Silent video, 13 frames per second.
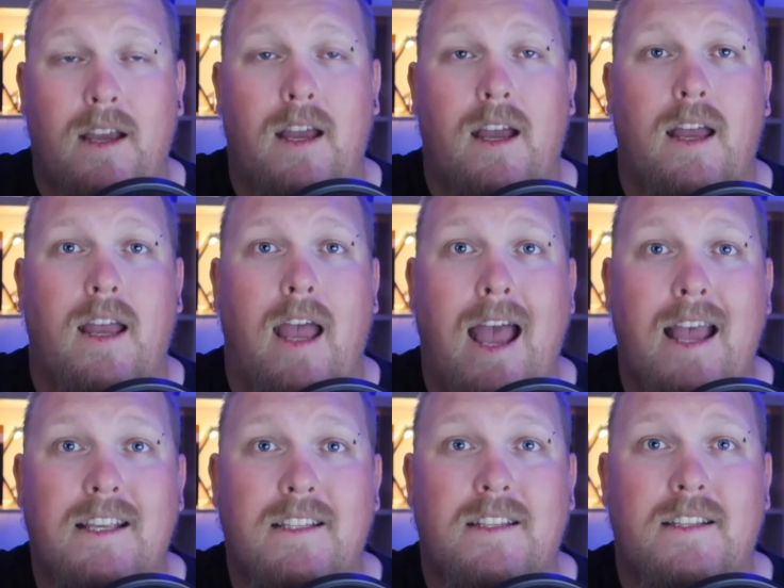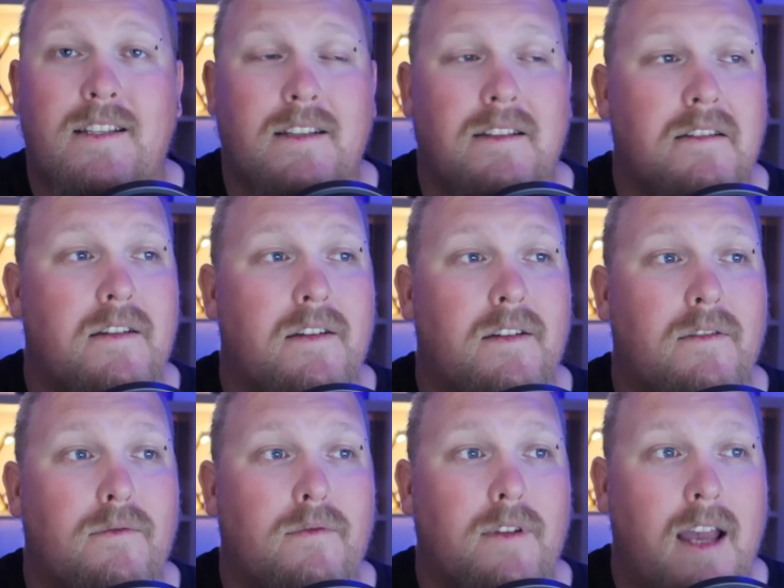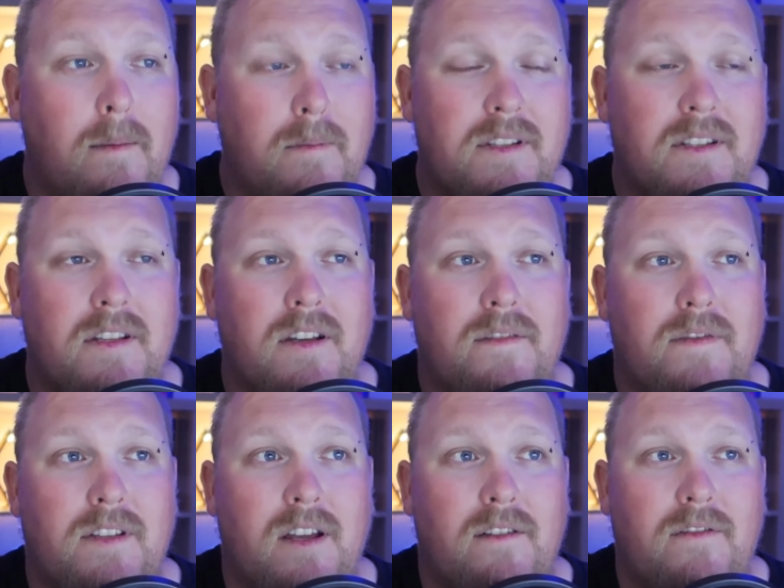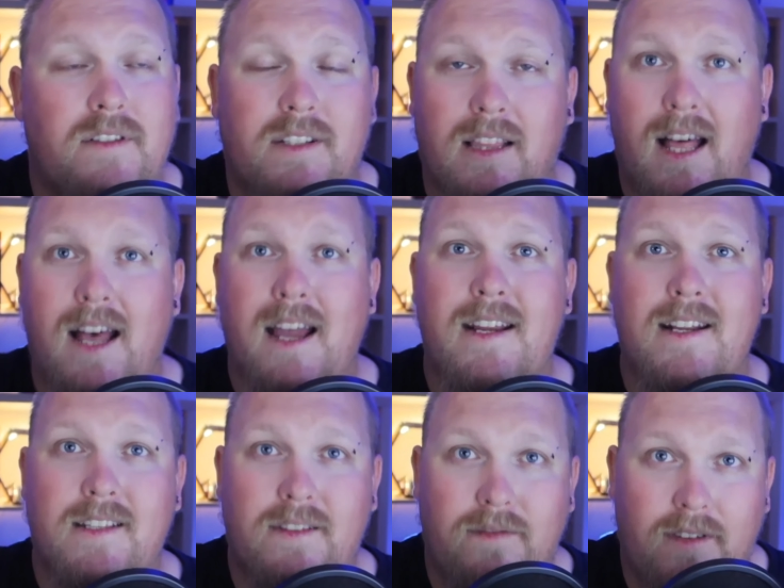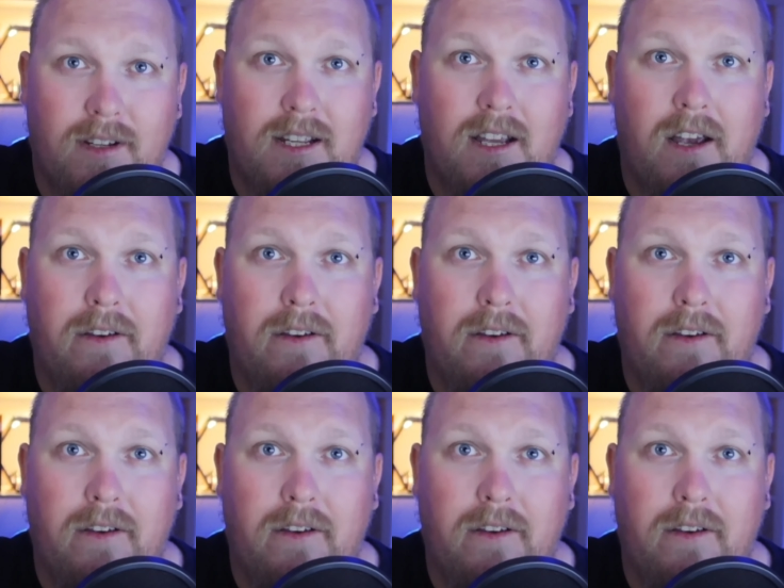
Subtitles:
has come to surface over his latest video.